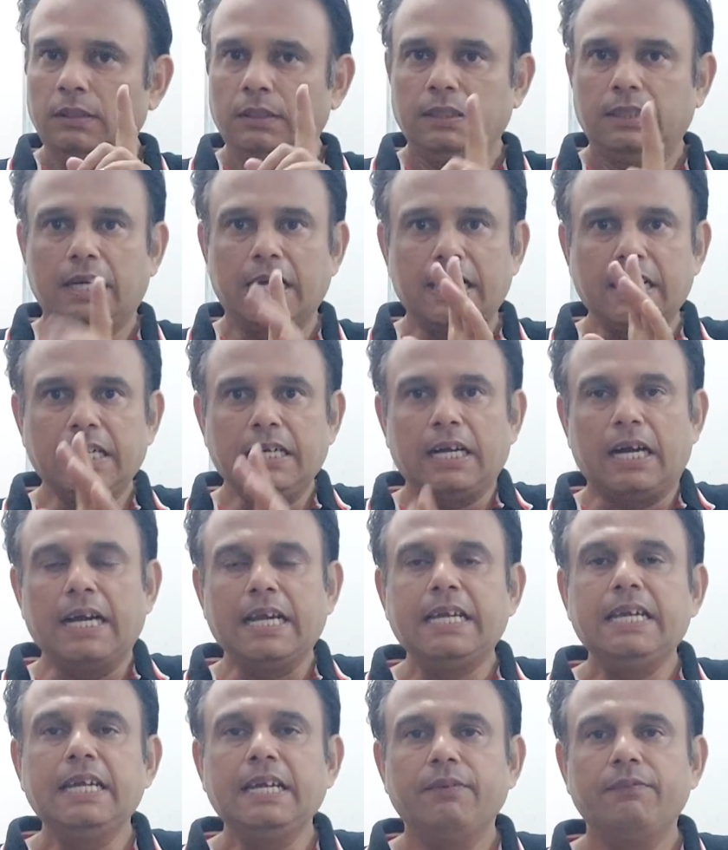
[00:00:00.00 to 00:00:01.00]
Current
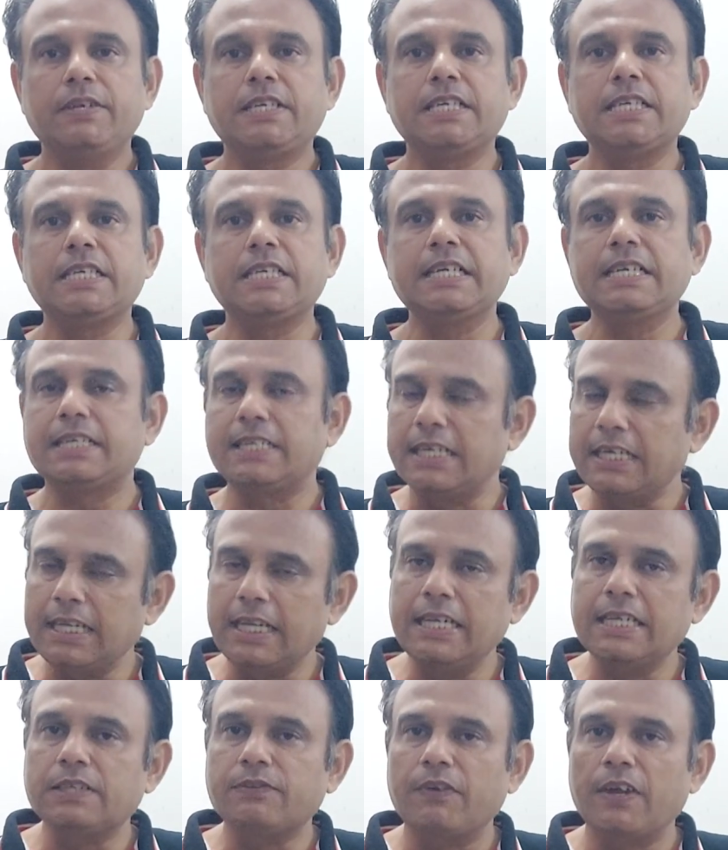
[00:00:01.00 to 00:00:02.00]
I, which is
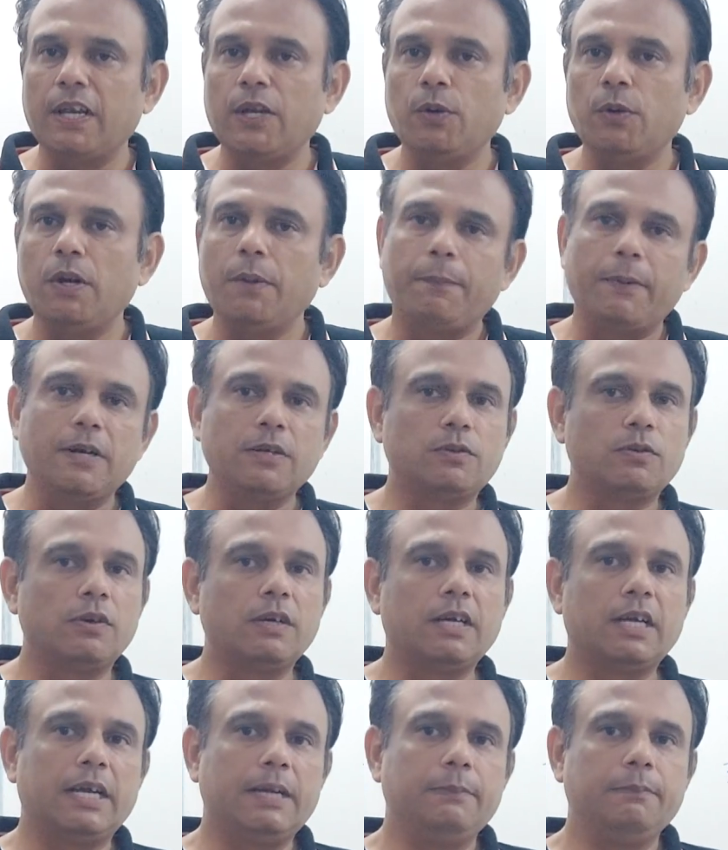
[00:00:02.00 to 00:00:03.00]
instantaneous value, depends on
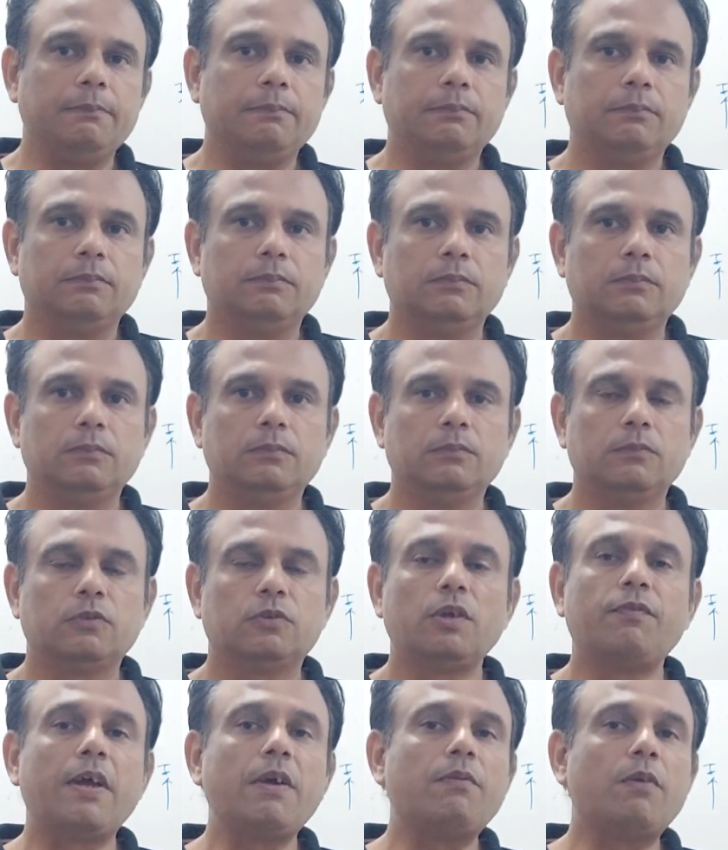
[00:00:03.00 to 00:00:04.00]
time. So
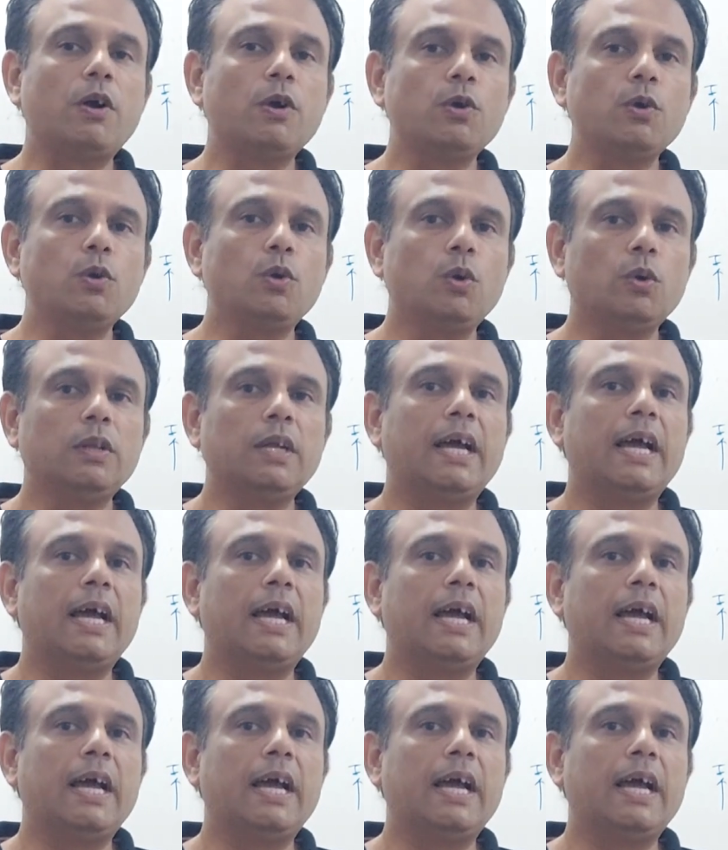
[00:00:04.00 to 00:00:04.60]
if I want to know the